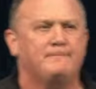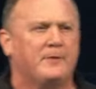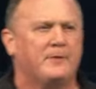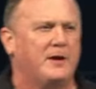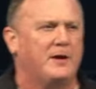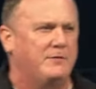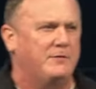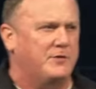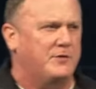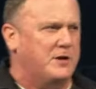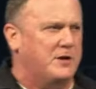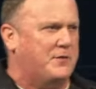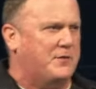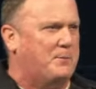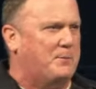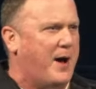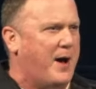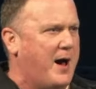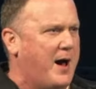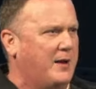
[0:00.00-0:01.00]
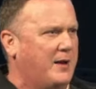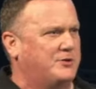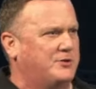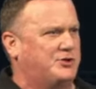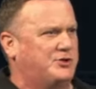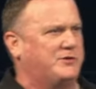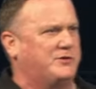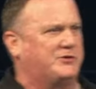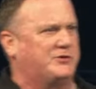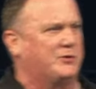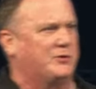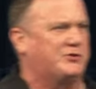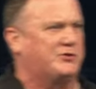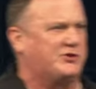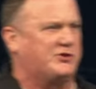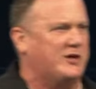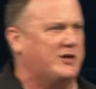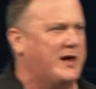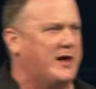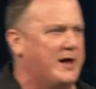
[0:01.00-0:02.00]
even if apologies are
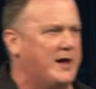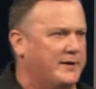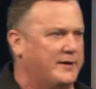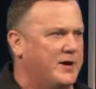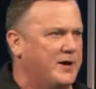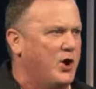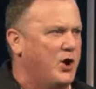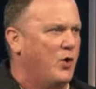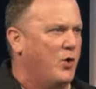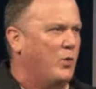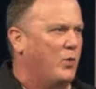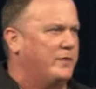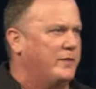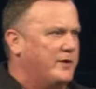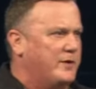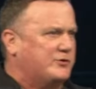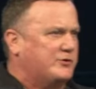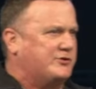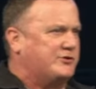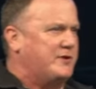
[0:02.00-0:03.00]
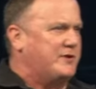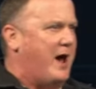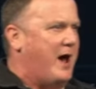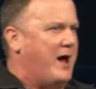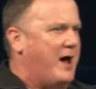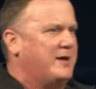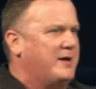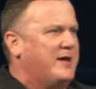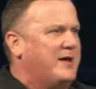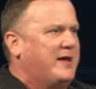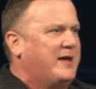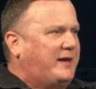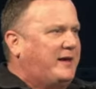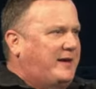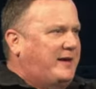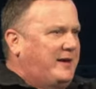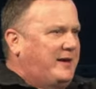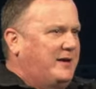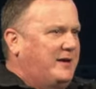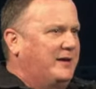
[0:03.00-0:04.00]
said, when there's not
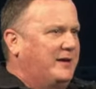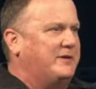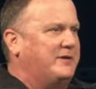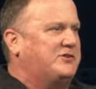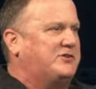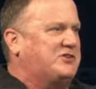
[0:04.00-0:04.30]
healing